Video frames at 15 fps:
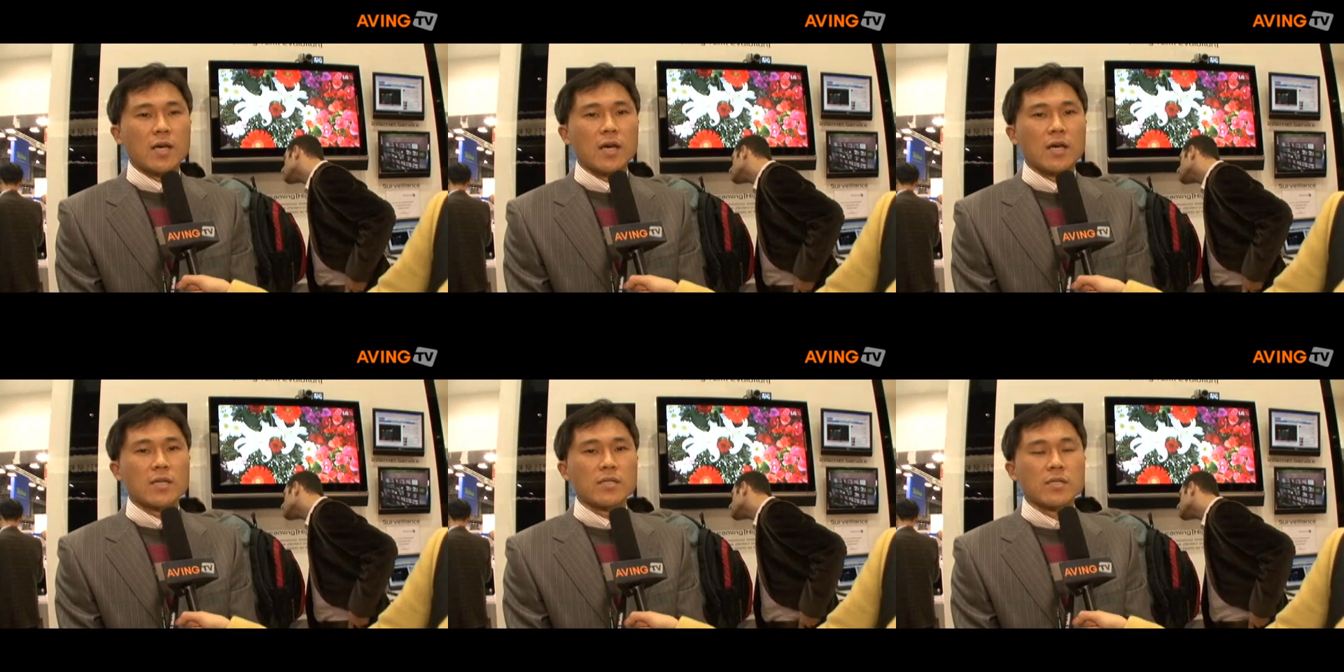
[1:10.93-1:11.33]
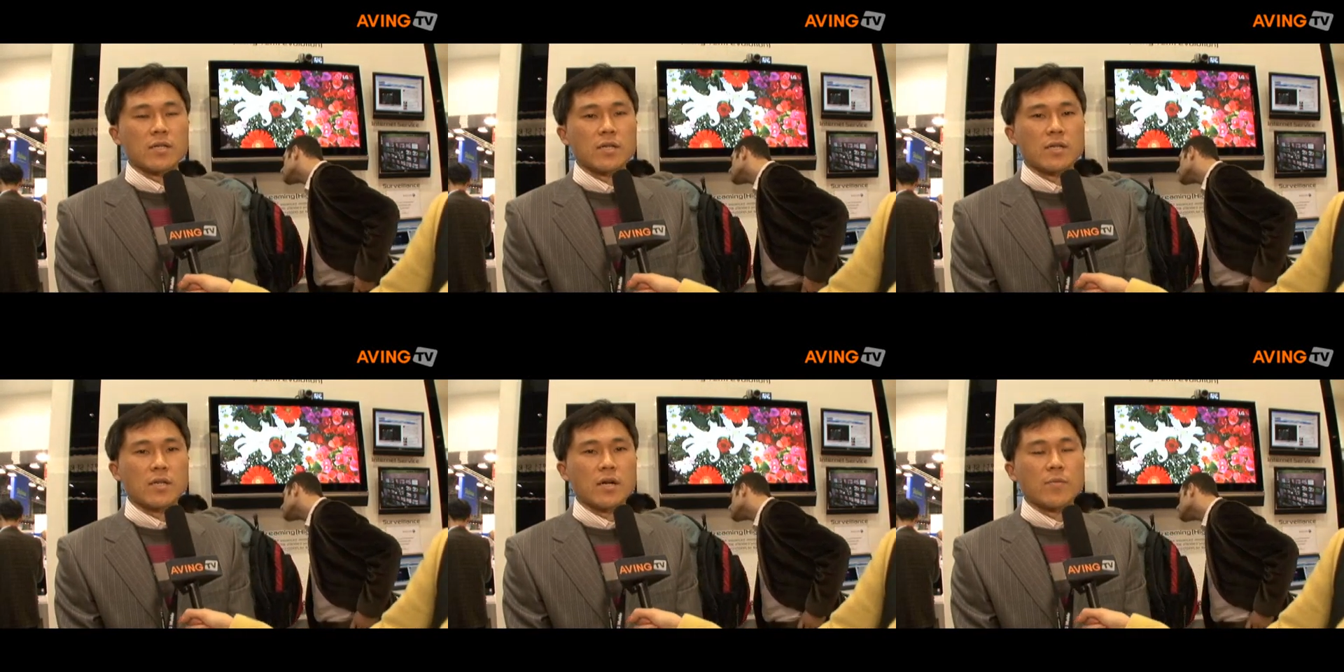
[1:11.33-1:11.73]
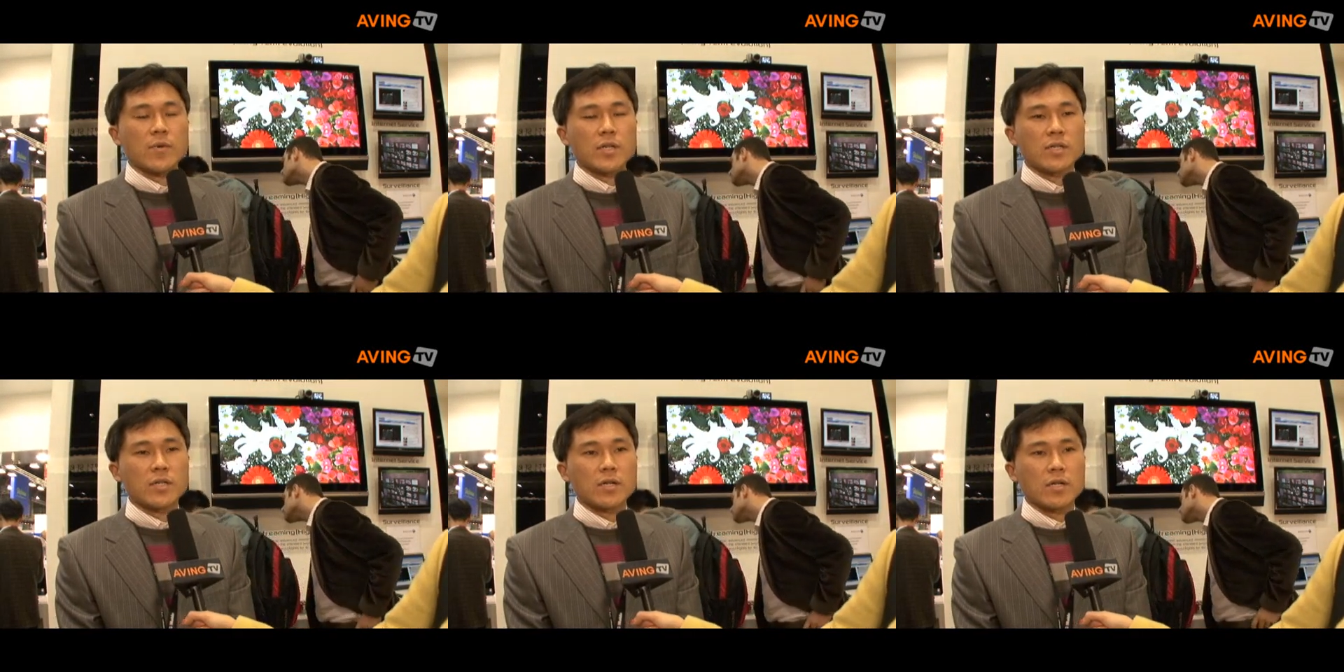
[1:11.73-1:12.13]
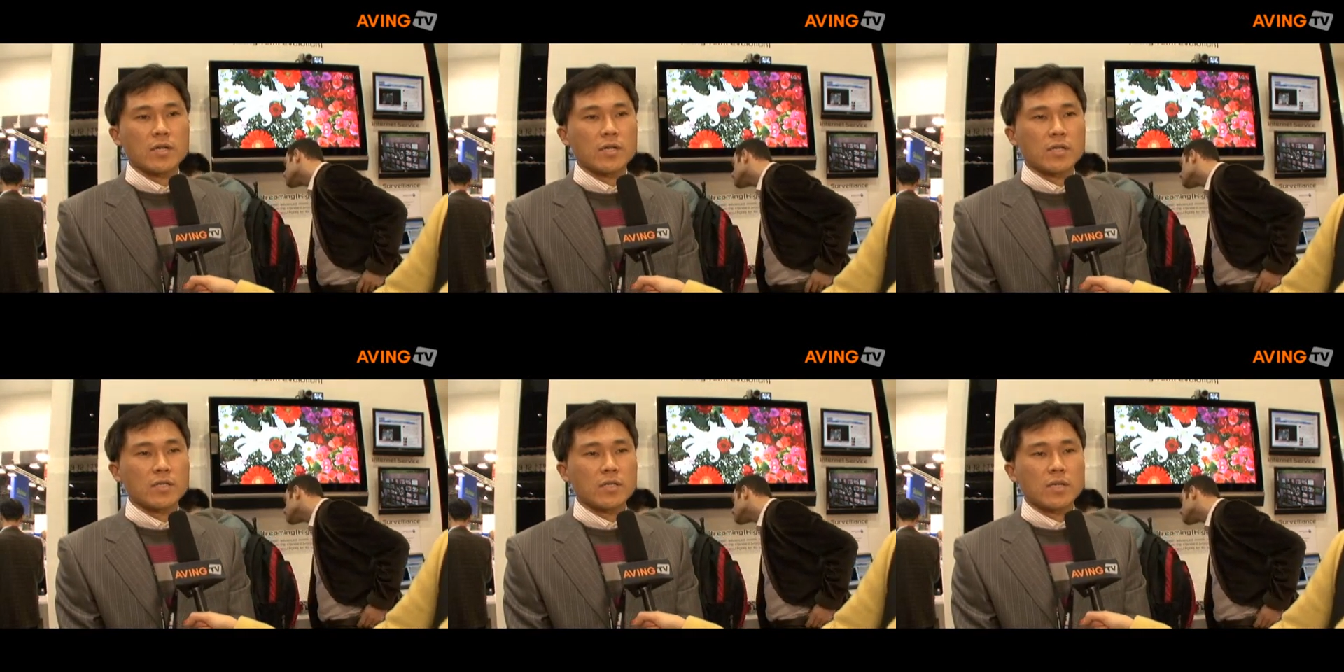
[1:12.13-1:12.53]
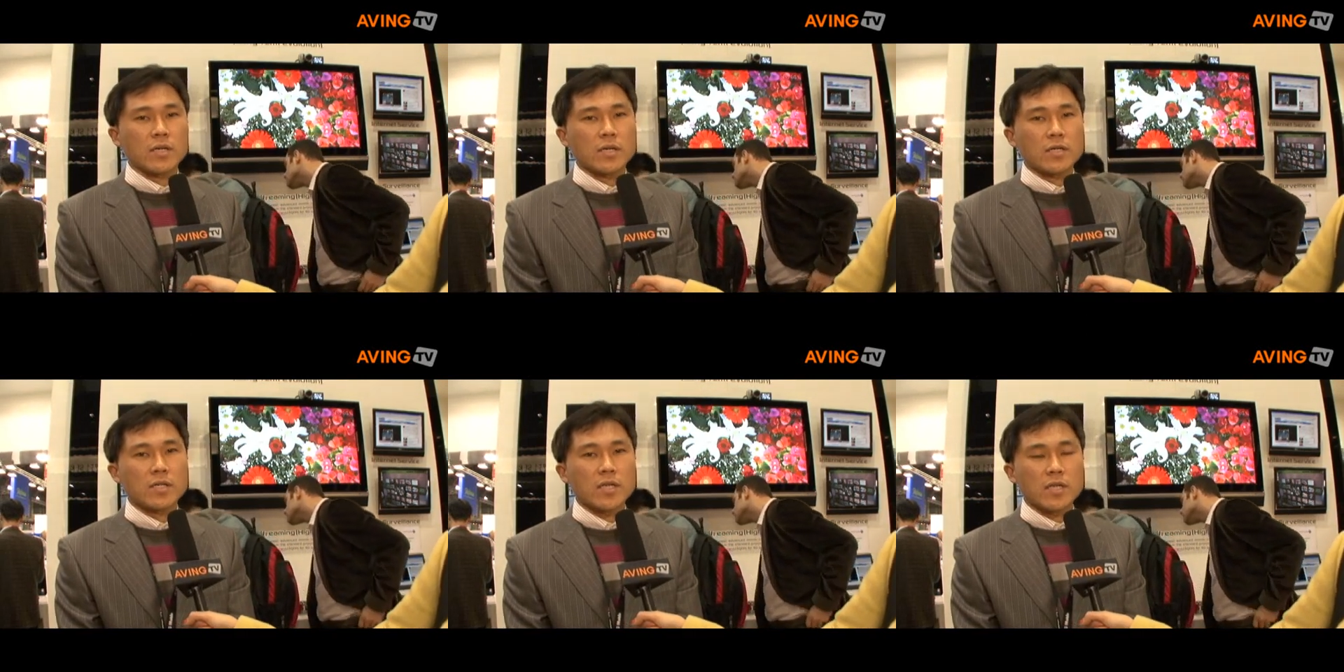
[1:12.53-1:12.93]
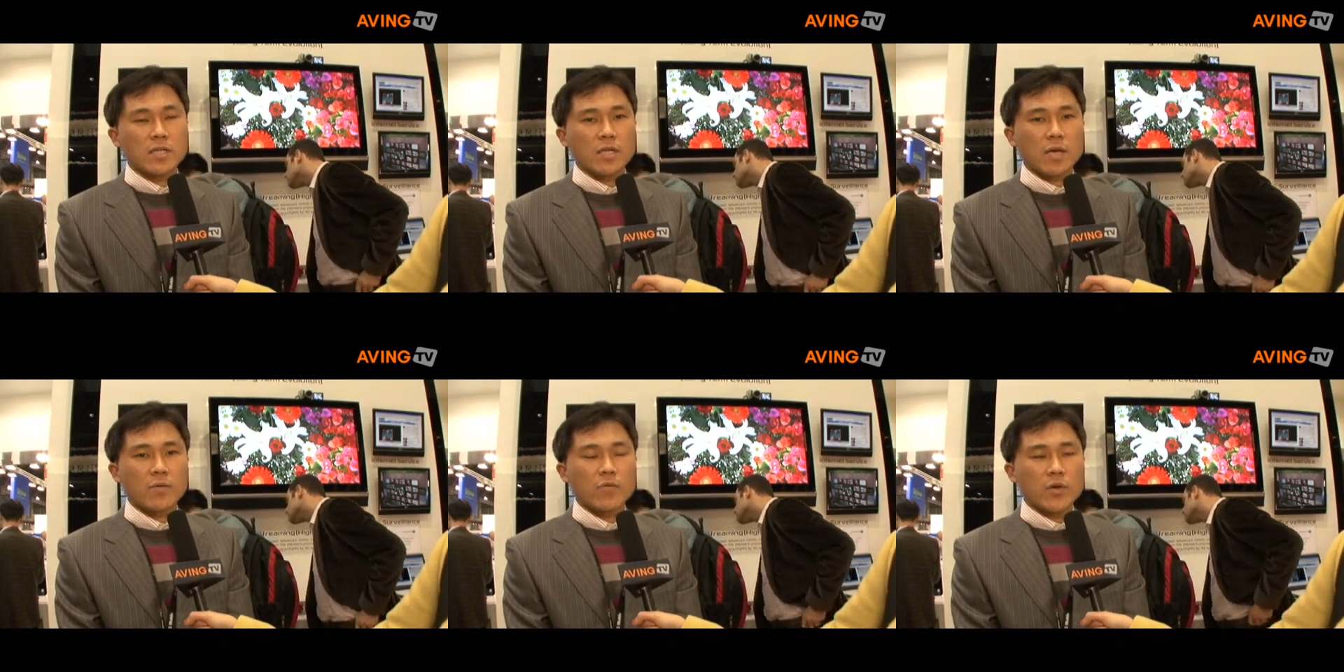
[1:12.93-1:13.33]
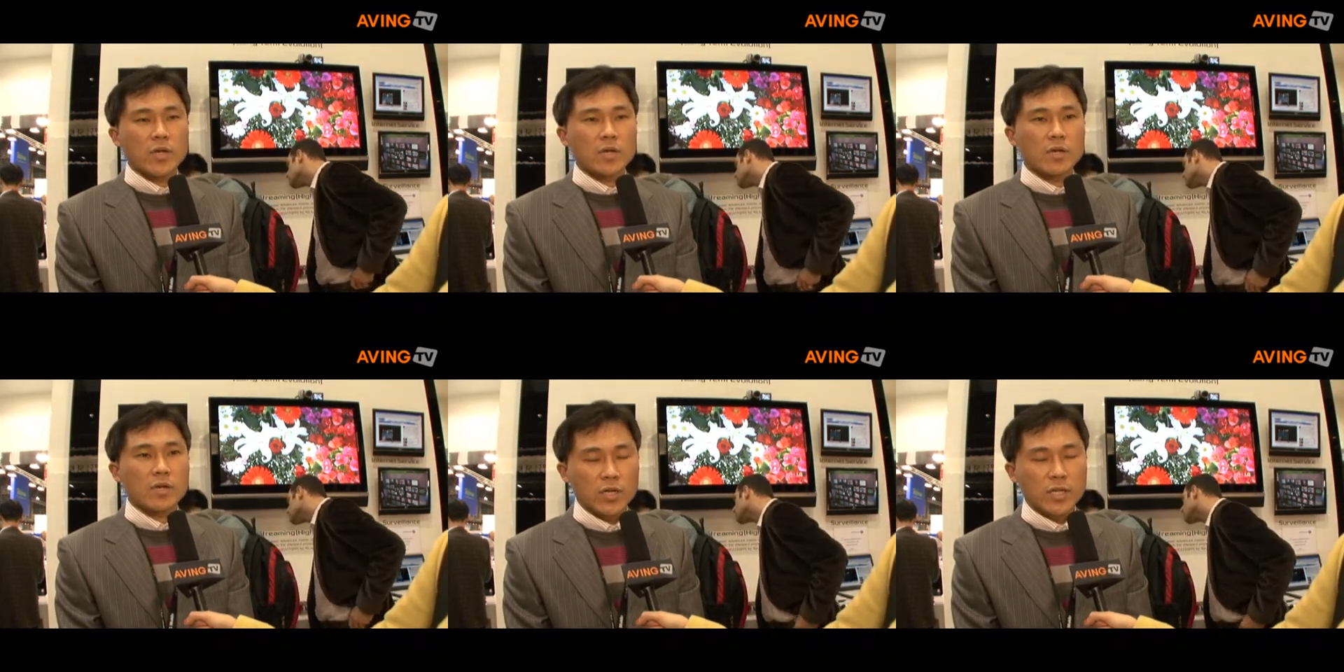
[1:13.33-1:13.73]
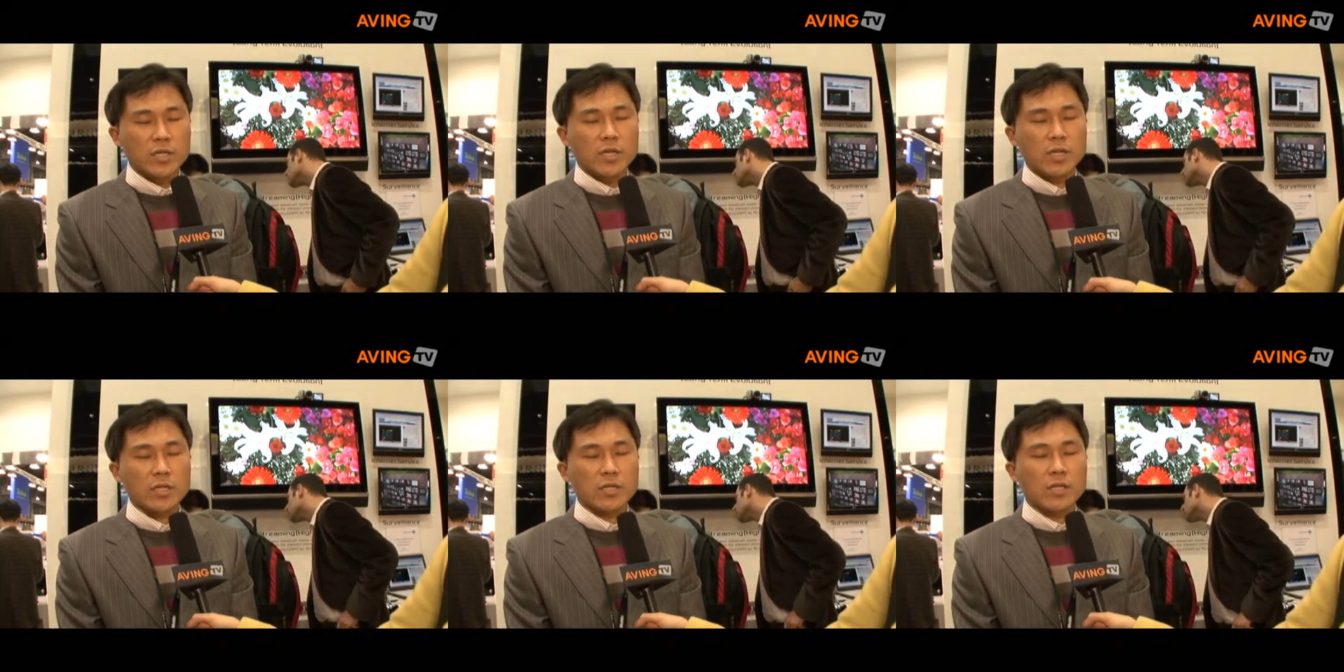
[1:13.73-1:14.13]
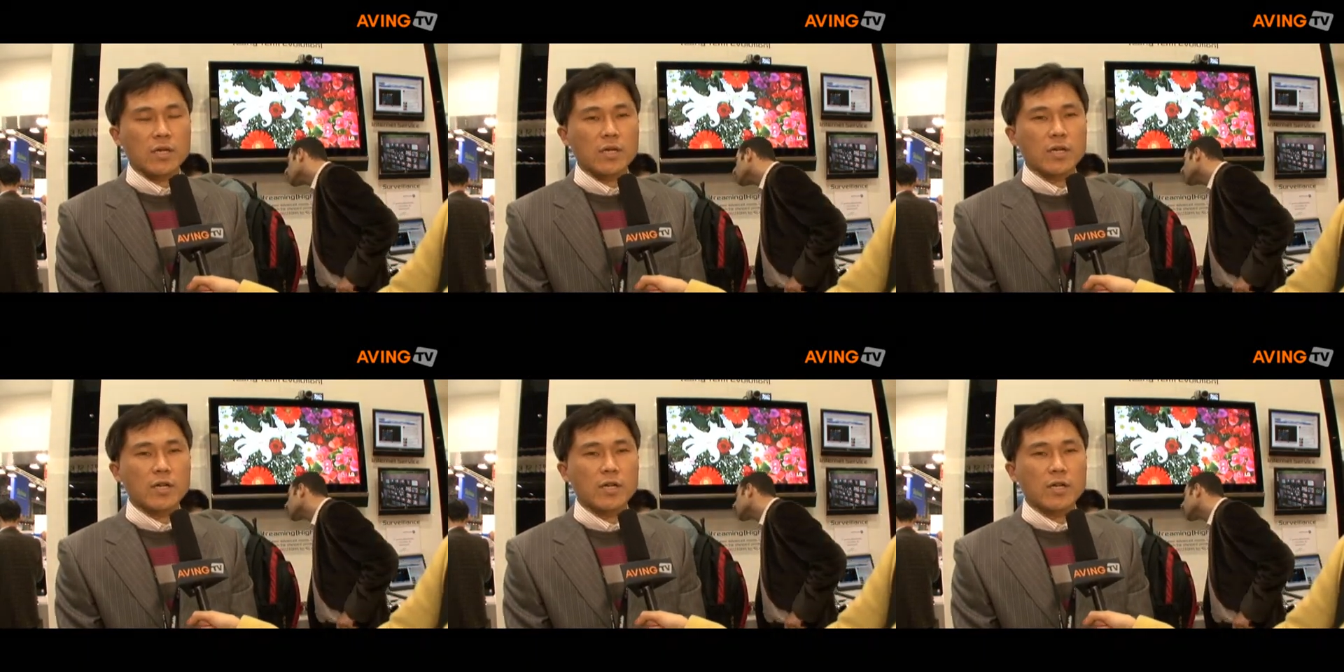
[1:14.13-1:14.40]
and the commercial the system will reach it